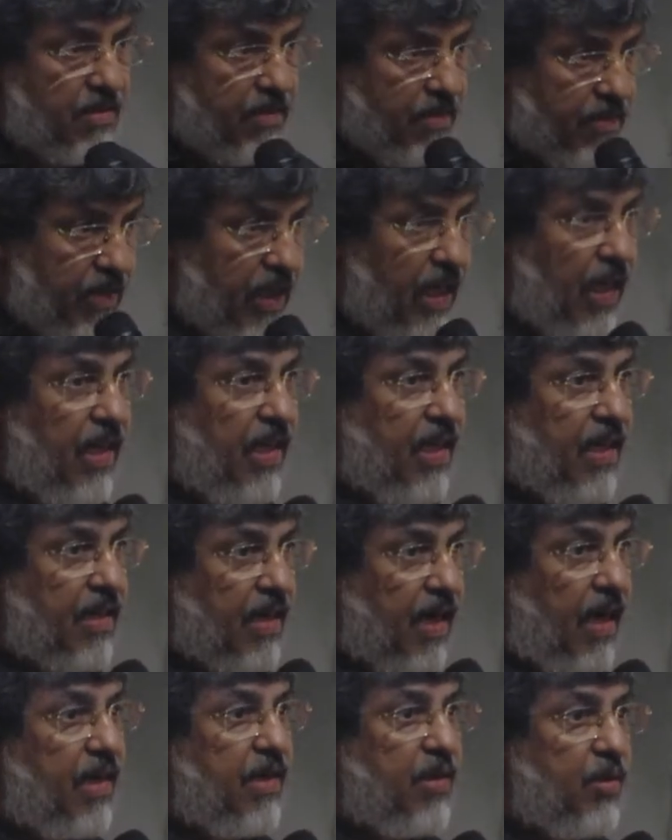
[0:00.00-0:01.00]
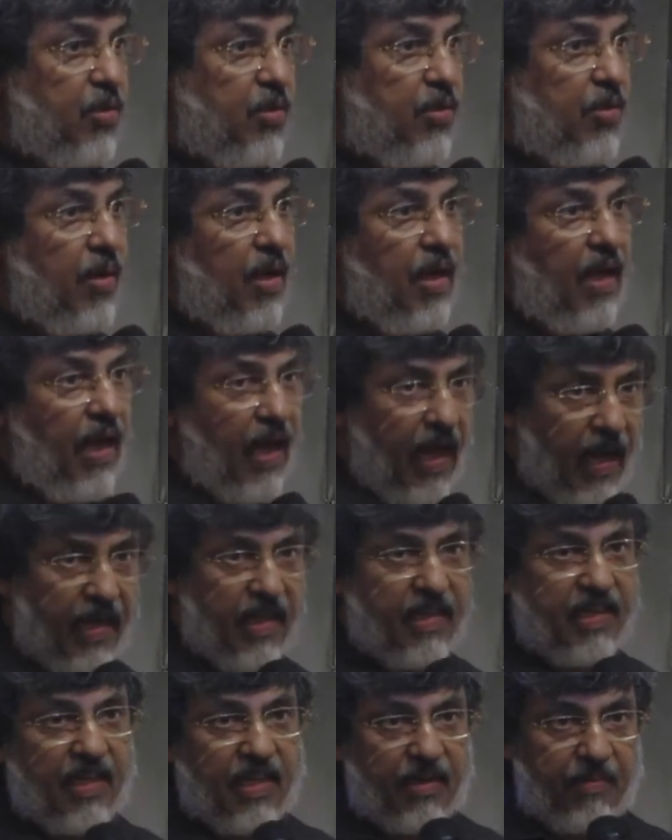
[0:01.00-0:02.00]
really can't do
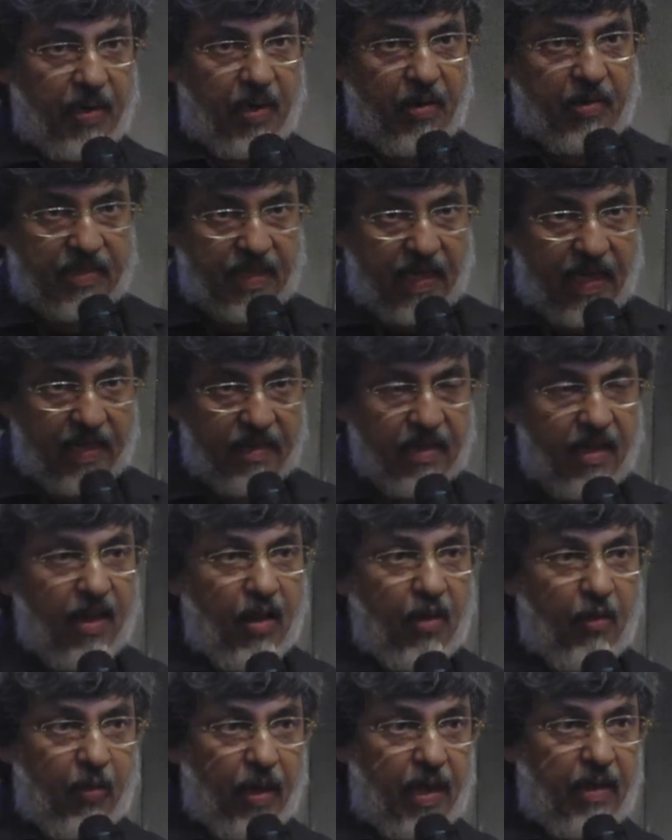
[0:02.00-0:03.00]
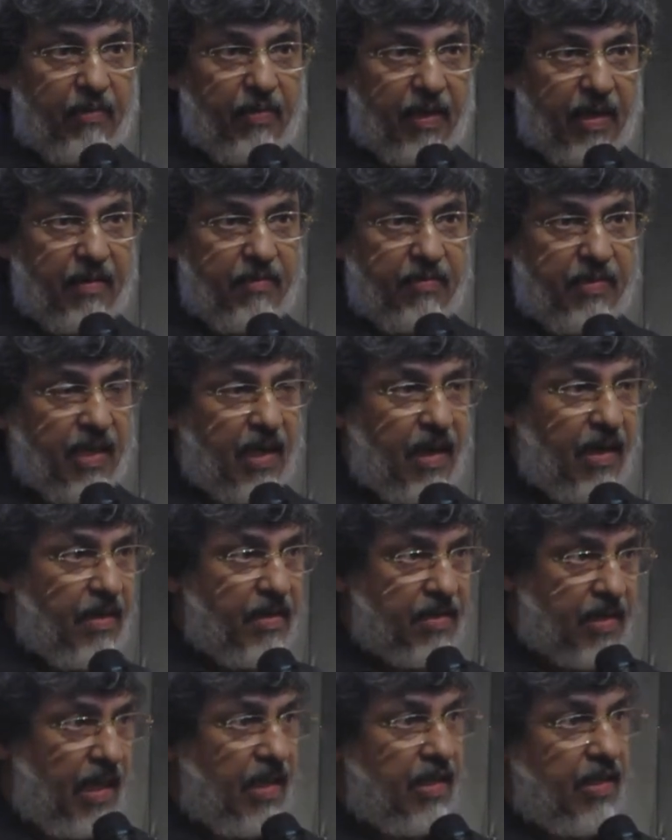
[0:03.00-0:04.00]
anything about that when, when we are
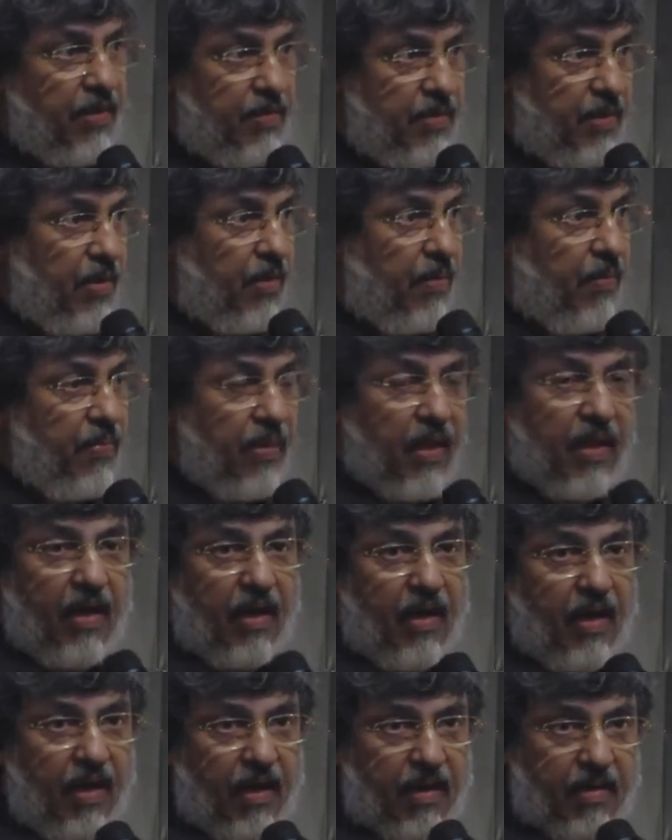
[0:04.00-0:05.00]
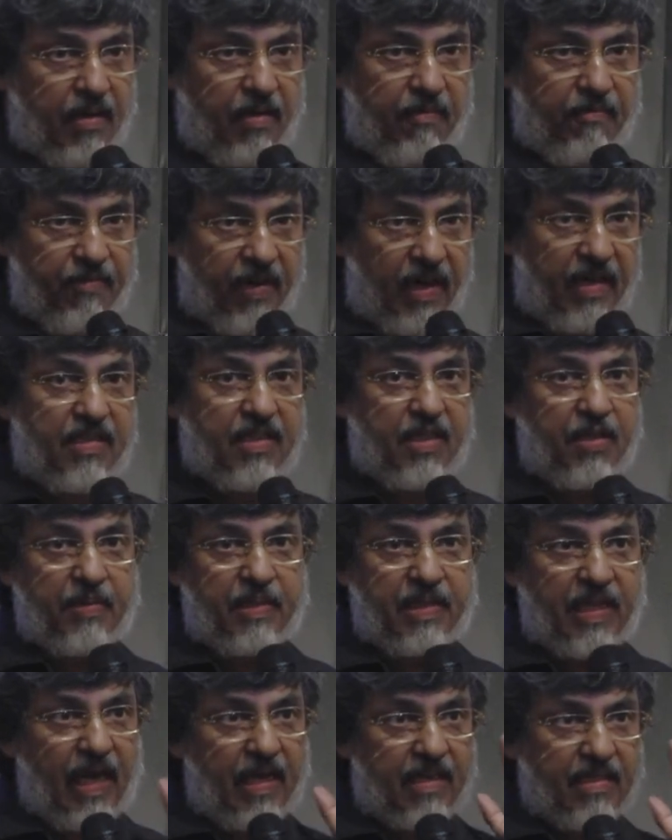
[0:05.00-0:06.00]
kind of, you know, uh, confronted
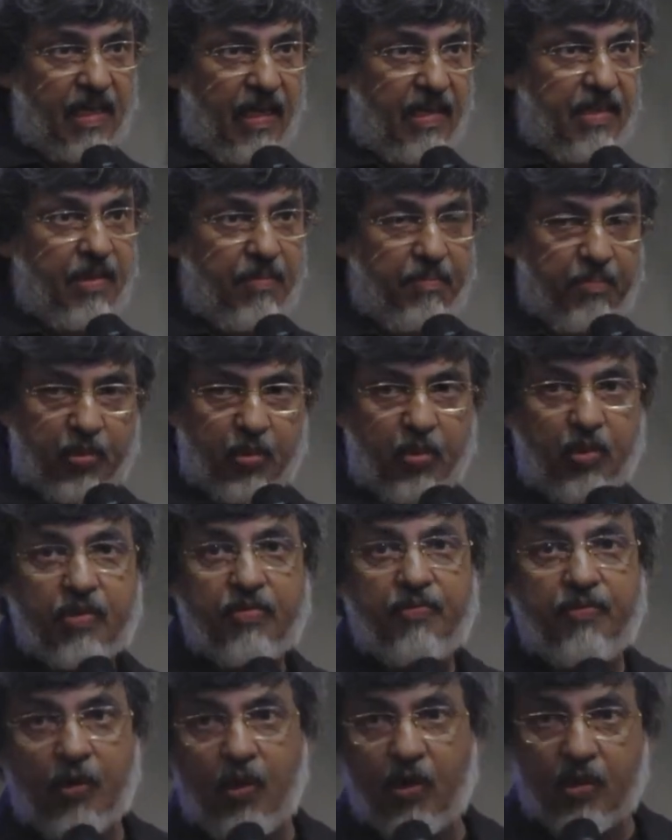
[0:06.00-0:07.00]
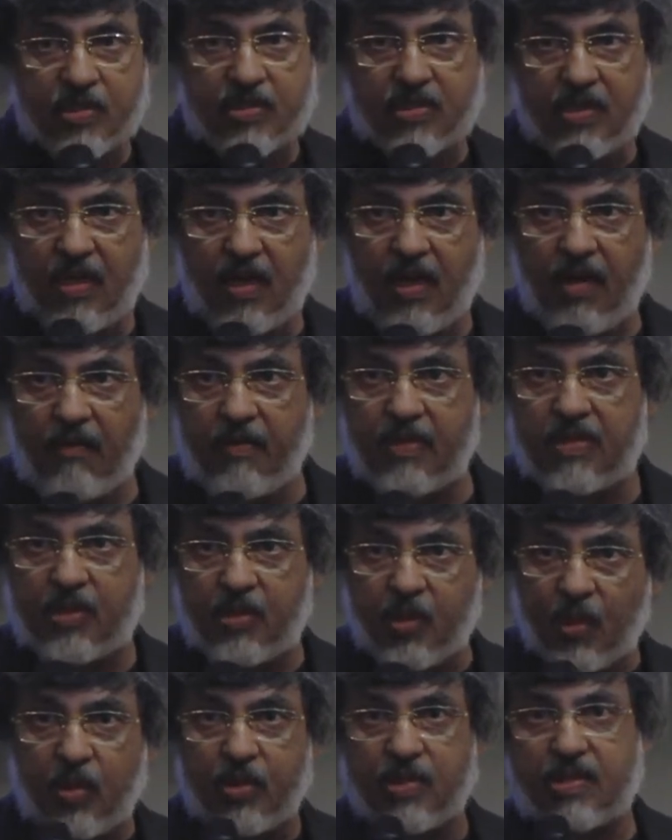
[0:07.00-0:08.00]
with that kind of brute force which
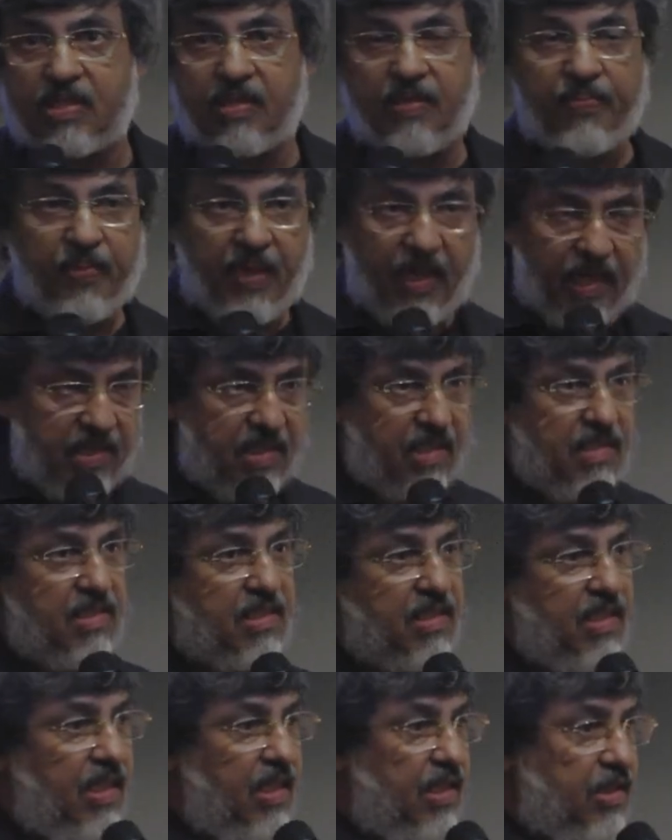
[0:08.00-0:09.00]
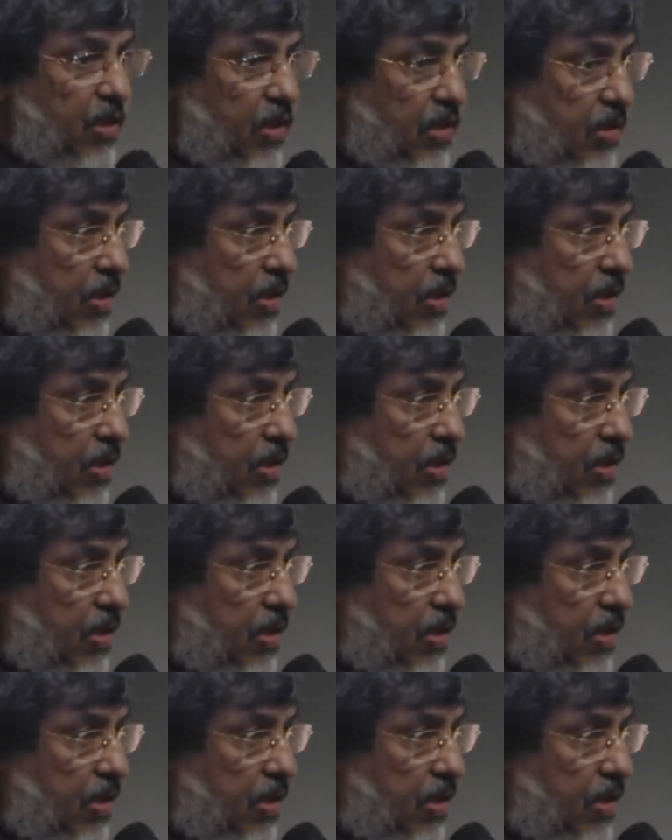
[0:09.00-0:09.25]
those agencies or